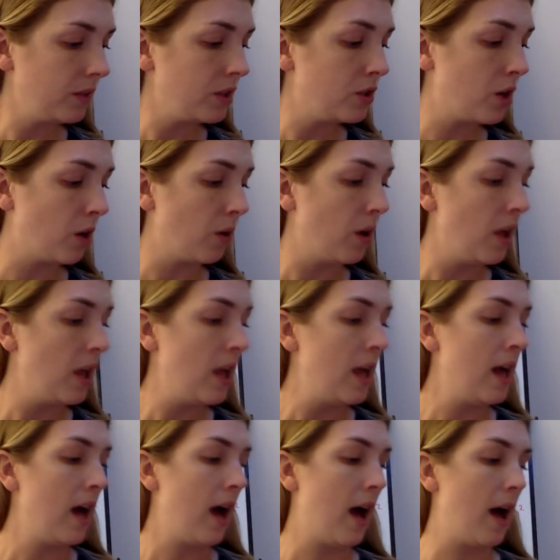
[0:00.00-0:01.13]
So
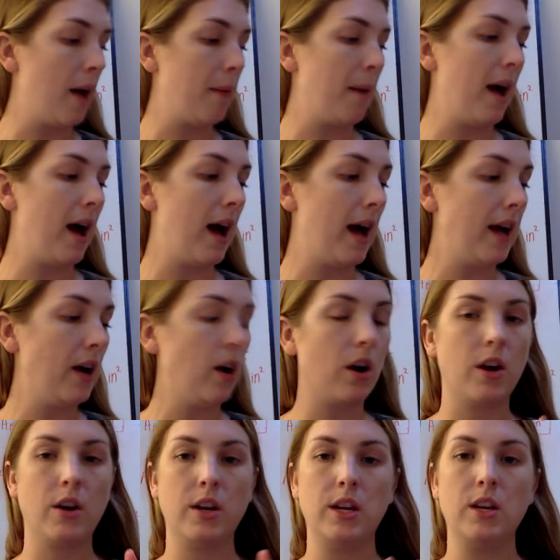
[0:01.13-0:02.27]
I
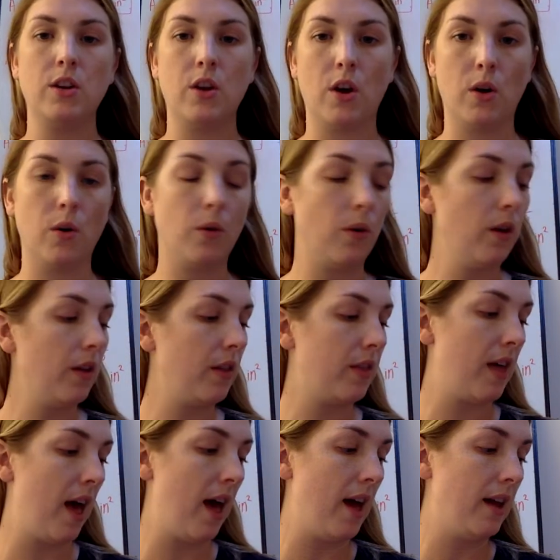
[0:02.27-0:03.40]
already know
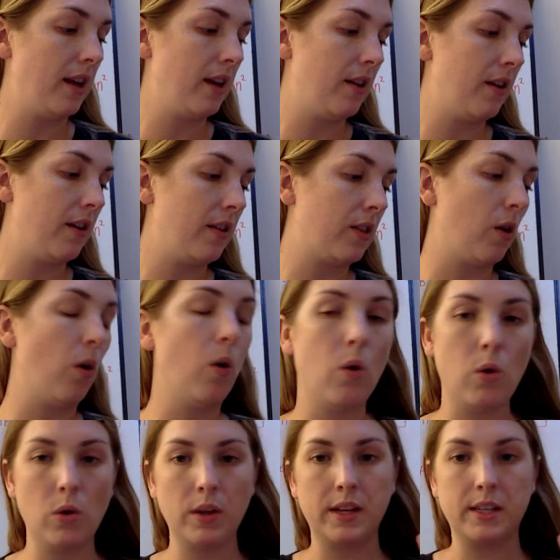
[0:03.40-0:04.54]
that the
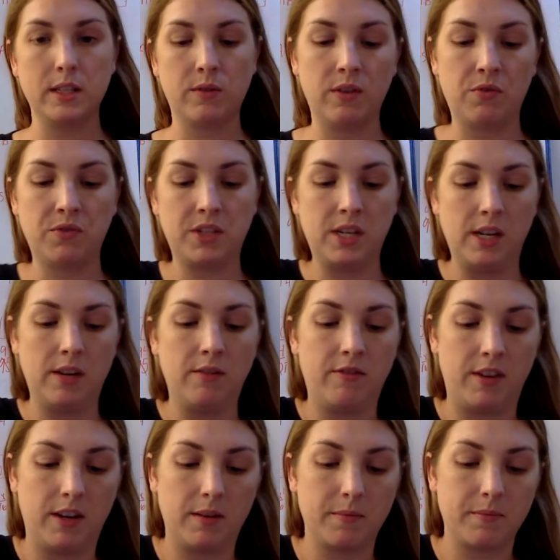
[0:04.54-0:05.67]
hole is 15
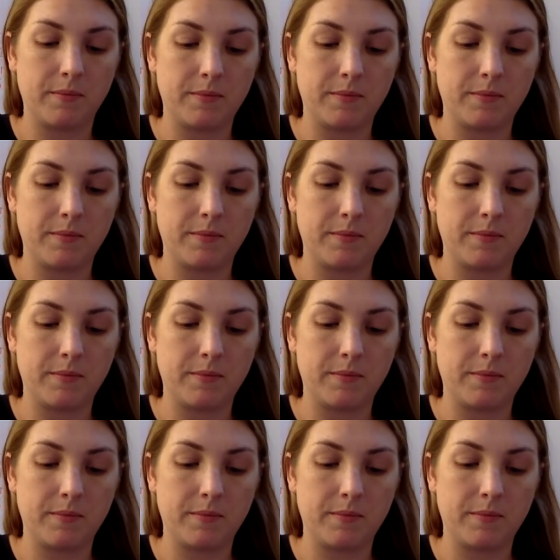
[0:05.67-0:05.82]
feet.